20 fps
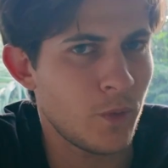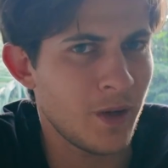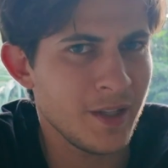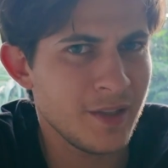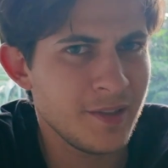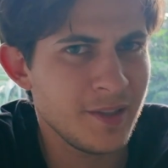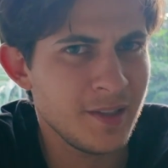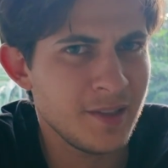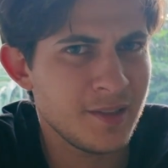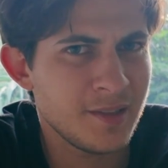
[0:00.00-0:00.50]

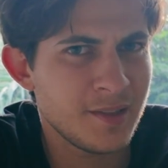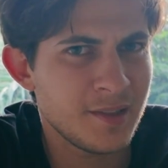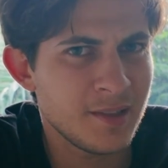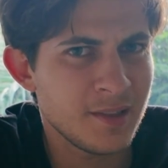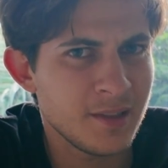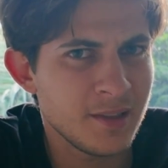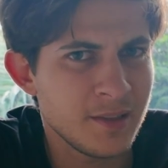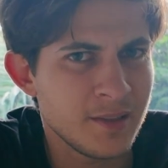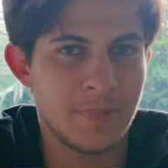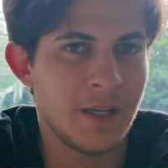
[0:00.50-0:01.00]
racists?
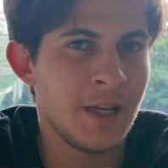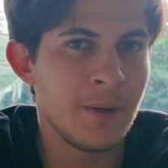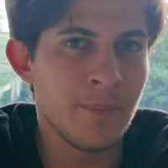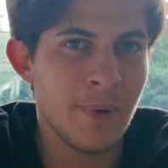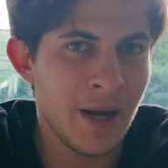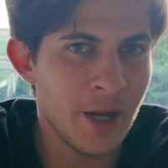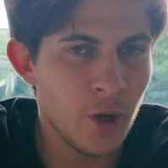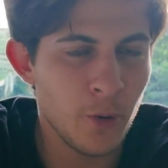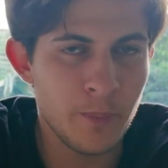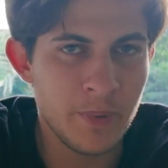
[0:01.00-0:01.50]
In
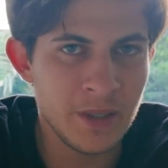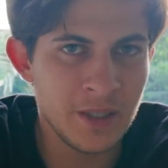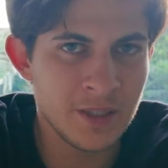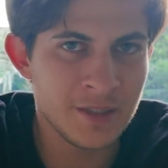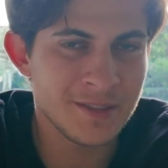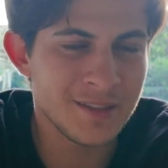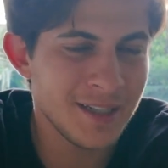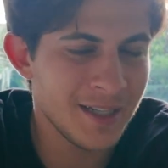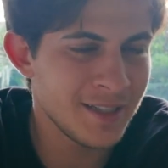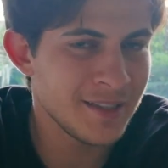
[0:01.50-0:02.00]
my
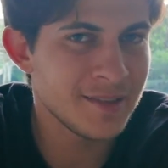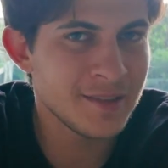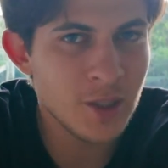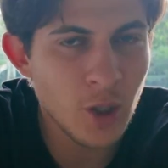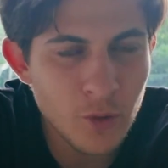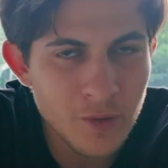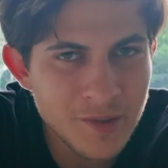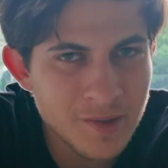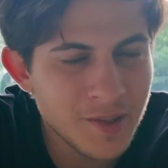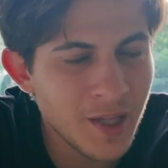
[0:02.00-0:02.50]
opinion, there is
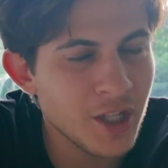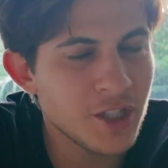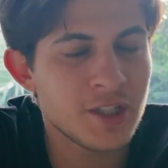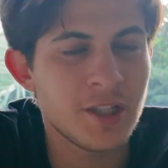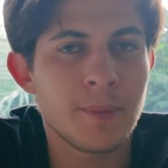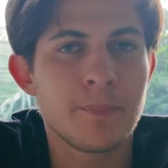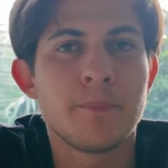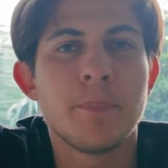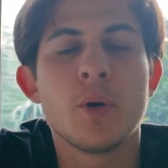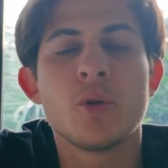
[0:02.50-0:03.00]
no
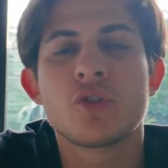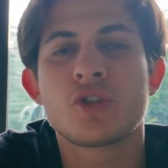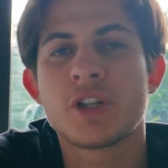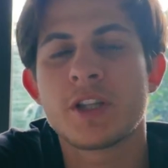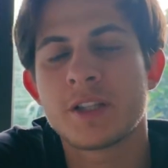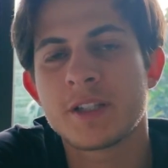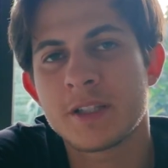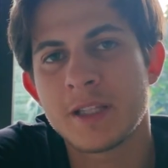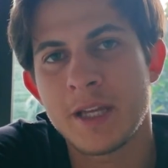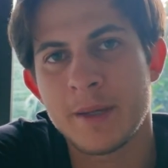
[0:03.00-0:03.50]
such a
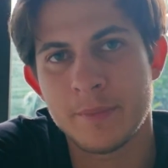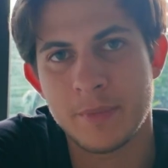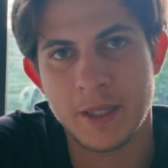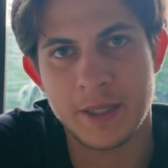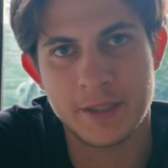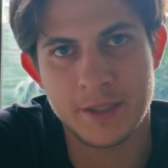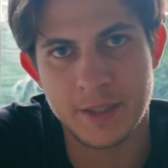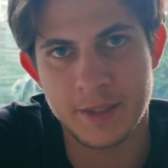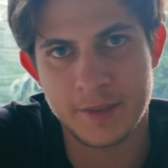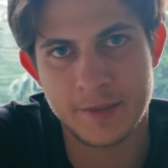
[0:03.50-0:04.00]
claim
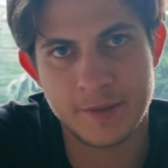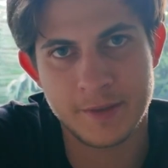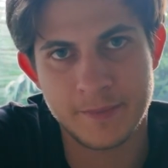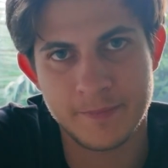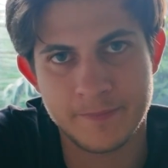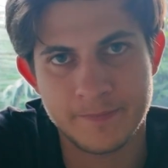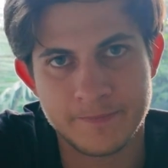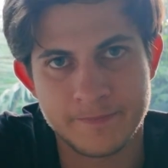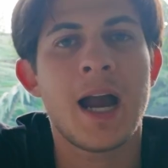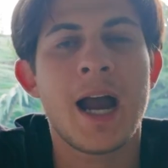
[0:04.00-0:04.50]
like this.
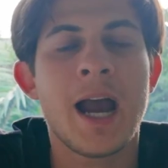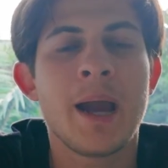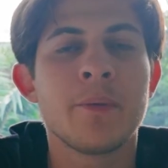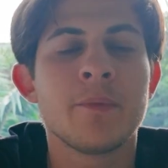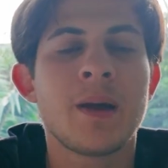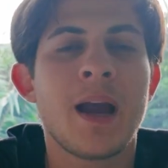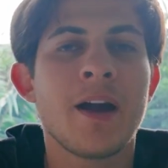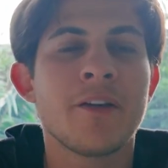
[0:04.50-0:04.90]
I'm